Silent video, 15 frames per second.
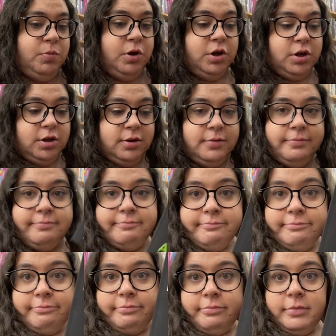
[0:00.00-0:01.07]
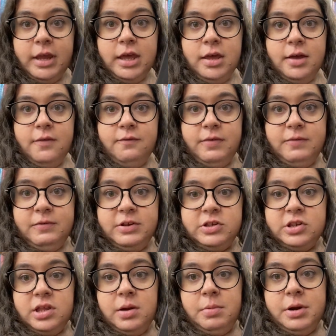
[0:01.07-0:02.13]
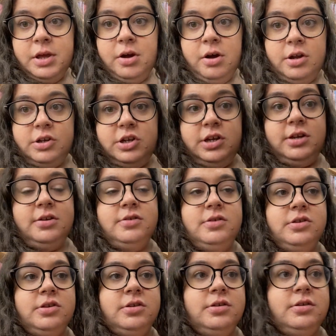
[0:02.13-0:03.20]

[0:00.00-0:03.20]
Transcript: book. 50 celebrity hauntings.